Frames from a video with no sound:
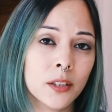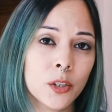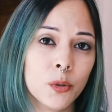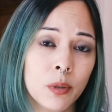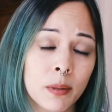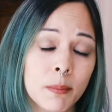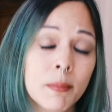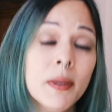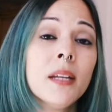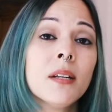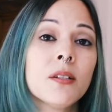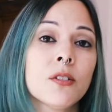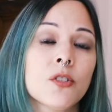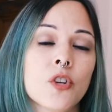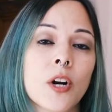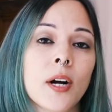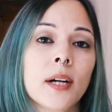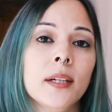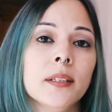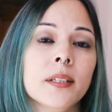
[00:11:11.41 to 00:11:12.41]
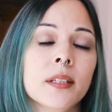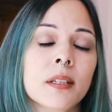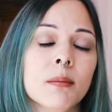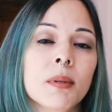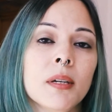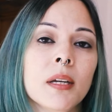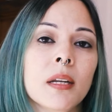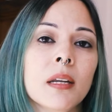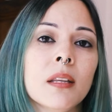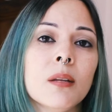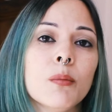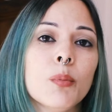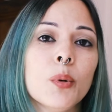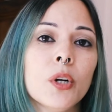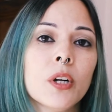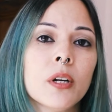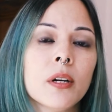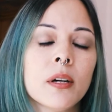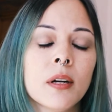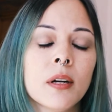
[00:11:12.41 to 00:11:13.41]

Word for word: who we meet as a child in the beginning of the book,